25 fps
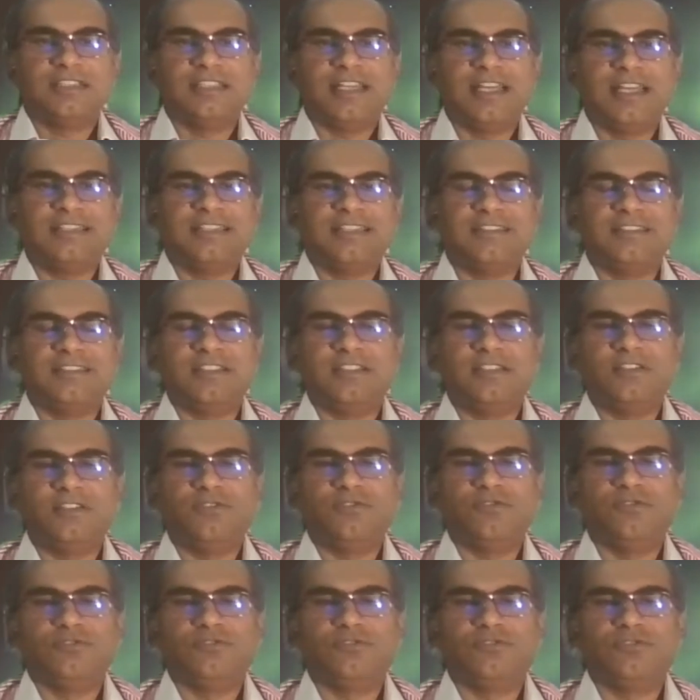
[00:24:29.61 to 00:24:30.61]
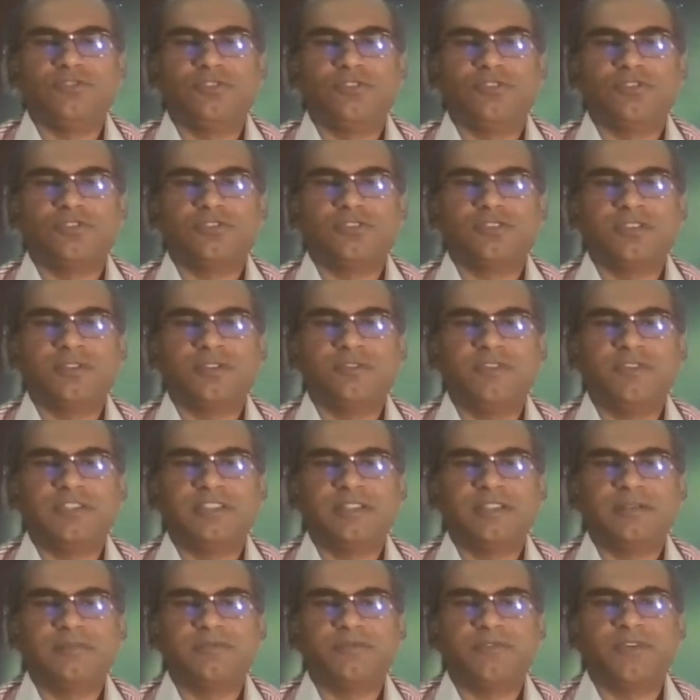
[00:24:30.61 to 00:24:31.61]
that is the use those
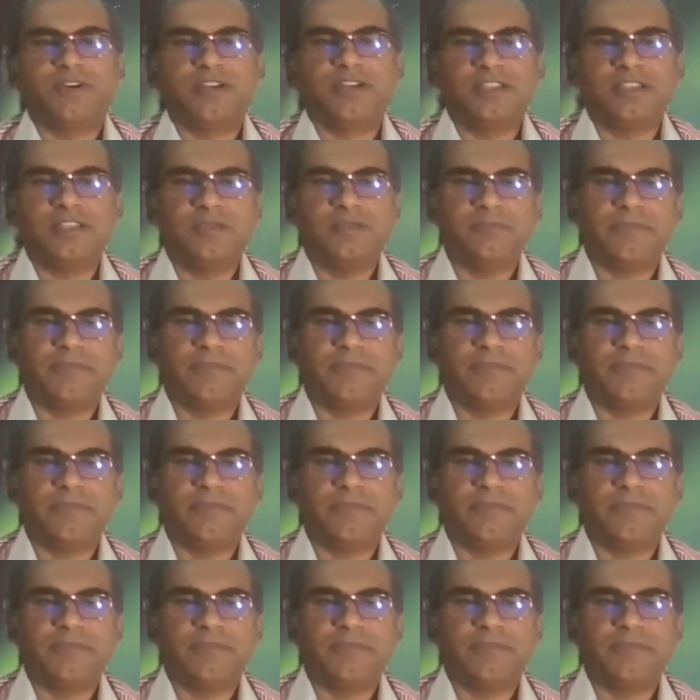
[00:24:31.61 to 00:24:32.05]
victims for the